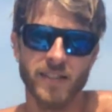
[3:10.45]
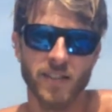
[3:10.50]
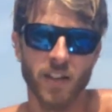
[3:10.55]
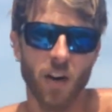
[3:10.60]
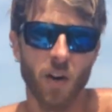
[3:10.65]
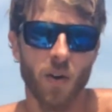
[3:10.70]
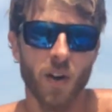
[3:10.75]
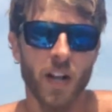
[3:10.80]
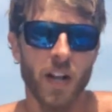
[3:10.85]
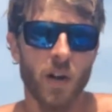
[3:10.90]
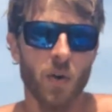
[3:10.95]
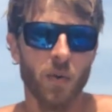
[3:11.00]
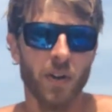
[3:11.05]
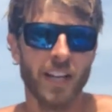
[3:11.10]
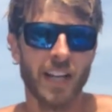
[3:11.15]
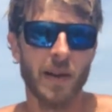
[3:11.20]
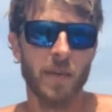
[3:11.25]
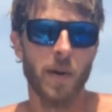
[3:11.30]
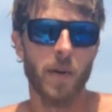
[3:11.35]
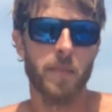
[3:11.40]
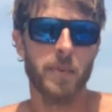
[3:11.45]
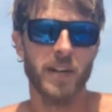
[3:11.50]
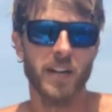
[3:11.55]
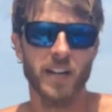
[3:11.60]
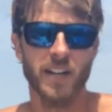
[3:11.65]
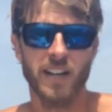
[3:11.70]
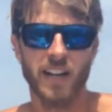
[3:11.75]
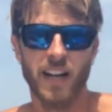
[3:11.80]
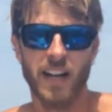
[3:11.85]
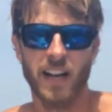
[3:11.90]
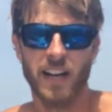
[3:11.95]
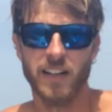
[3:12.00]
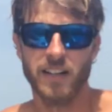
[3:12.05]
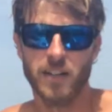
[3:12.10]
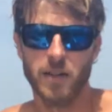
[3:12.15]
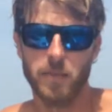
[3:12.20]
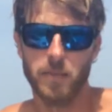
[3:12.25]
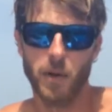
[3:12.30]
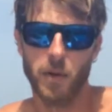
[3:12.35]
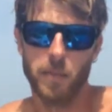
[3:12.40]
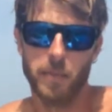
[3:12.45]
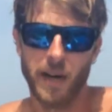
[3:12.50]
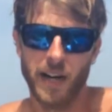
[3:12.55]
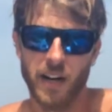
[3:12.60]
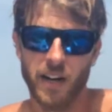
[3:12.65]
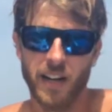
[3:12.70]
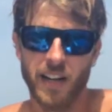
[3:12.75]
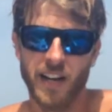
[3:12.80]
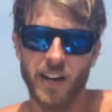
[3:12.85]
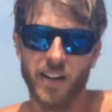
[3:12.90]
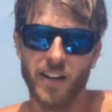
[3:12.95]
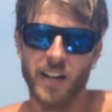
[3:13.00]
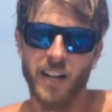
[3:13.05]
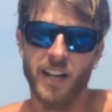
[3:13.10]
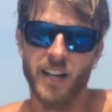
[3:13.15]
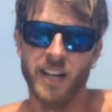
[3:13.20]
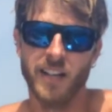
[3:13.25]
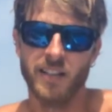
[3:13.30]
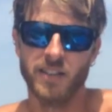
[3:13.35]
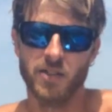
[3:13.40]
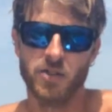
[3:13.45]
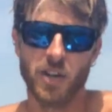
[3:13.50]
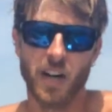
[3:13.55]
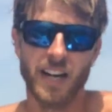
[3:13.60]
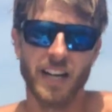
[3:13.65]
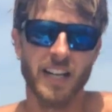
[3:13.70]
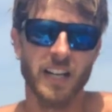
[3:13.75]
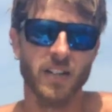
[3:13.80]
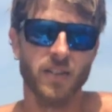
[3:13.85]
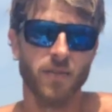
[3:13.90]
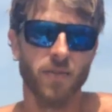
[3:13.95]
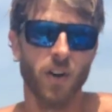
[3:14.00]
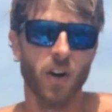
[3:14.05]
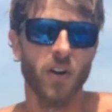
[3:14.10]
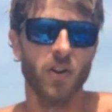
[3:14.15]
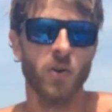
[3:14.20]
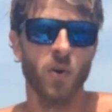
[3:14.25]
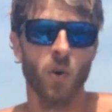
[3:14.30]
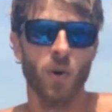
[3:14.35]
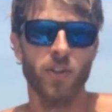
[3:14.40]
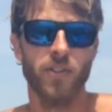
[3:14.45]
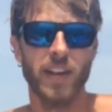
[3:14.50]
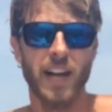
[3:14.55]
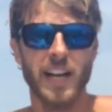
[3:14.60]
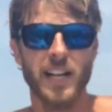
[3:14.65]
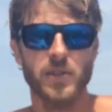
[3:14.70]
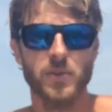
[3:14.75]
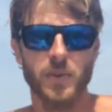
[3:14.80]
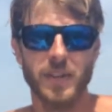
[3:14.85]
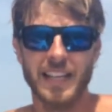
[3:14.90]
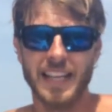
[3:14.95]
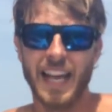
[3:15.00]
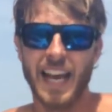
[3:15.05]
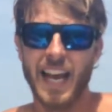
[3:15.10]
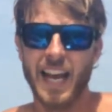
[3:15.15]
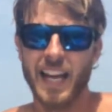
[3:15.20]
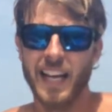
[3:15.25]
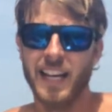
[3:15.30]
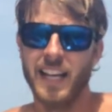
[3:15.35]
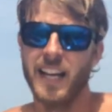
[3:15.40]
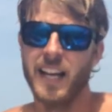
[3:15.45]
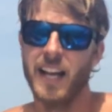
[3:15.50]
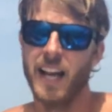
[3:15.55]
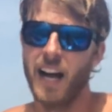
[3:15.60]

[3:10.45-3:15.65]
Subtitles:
So we came up here to the Bill Perry area to try and get as far north as we can